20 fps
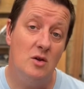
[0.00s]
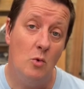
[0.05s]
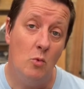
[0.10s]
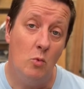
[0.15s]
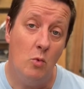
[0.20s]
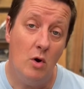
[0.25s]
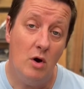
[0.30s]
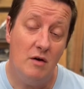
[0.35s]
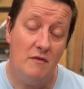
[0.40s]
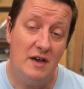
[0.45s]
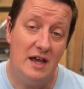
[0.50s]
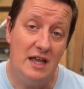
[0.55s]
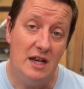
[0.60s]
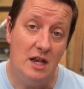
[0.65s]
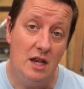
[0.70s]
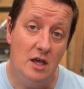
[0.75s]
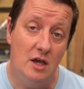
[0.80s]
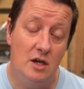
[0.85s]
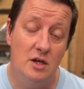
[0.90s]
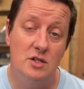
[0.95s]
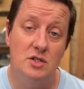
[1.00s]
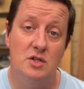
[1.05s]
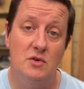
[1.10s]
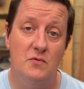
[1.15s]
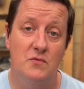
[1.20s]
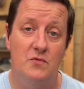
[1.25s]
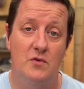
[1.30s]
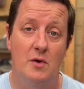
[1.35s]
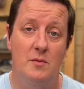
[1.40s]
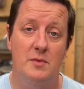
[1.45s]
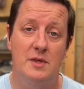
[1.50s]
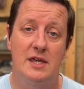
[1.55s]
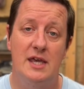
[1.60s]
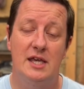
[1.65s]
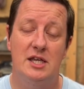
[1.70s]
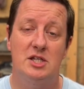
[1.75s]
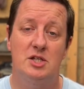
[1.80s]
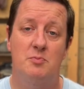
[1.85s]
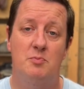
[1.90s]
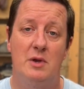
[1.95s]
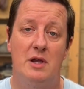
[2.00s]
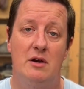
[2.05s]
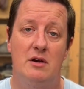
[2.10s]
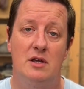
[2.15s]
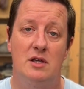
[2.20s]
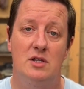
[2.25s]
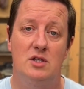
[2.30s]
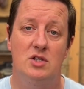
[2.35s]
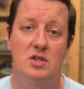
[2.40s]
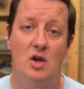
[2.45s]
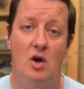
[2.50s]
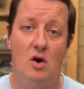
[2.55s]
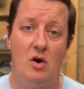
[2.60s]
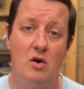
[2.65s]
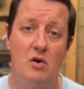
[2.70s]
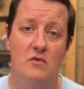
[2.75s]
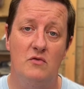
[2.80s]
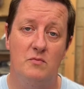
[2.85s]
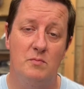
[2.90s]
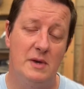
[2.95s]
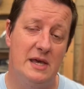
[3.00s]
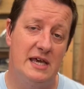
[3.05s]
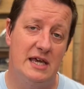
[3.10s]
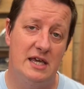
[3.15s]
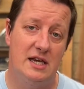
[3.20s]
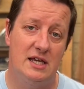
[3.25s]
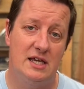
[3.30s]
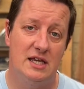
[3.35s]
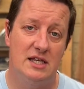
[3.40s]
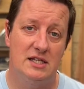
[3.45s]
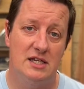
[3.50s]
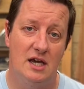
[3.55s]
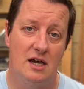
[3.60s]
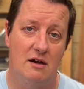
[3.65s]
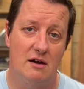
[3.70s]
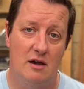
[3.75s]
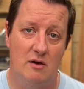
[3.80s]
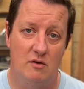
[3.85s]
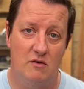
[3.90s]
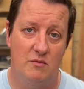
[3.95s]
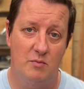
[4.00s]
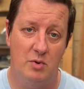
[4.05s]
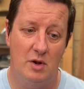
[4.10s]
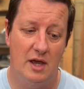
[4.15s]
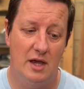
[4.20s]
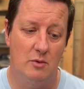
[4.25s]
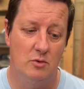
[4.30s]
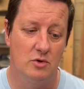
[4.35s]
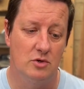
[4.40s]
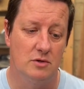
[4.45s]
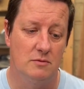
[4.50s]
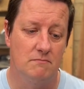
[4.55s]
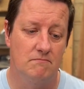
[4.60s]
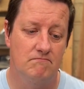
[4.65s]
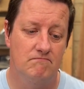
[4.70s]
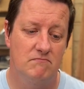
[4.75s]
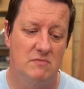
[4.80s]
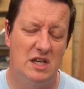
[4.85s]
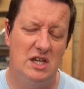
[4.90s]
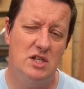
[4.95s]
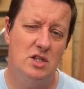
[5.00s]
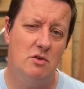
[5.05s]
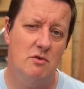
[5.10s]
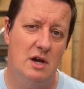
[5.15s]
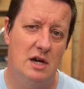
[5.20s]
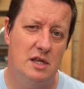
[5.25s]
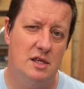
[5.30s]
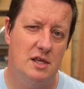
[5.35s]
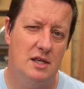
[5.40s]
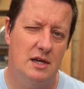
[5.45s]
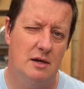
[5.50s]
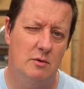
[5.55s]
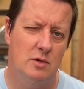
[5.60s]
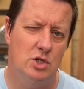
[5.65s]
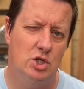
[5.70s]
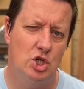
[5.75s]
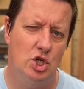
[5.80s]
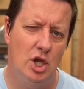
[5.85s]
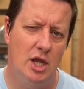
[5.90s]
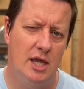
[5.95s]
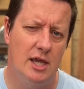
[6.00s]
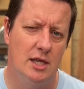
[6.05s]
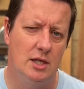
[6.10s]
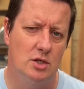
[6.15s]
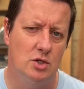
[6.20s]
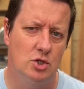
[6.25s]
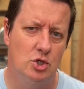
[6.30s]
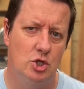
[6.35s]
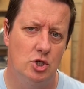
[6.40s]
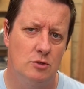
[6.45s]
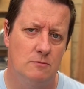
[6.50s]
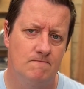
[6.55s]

what have I learnt from the experience of making a guitar out of plywood? Is there anything I would change?